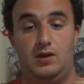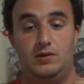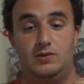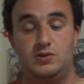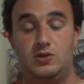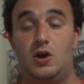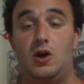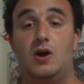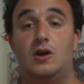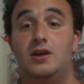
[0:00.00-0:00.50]

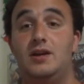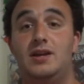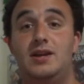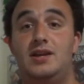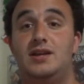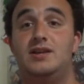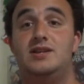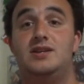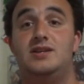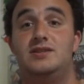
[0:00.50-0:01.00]
target
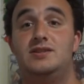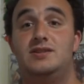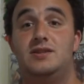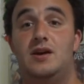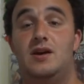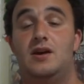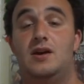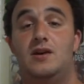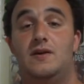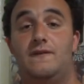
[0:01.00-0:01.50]
is
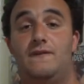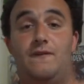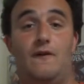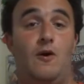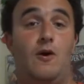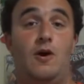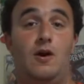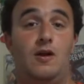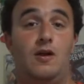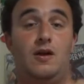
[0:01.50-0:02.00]

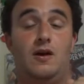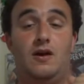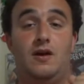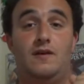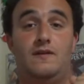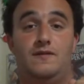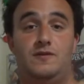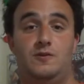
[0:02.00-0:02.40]
fall of